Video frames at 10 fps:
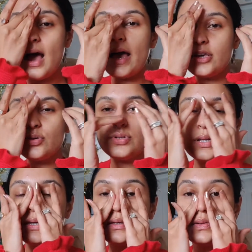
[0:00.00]
I
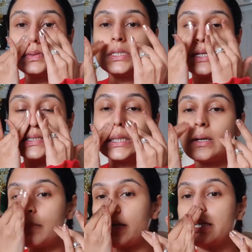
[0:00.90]
usually use this
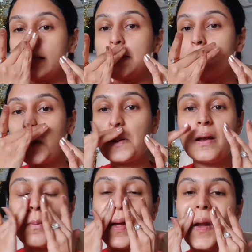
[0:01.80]
on my T-zone
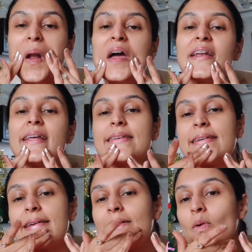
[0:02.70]
where I tend to get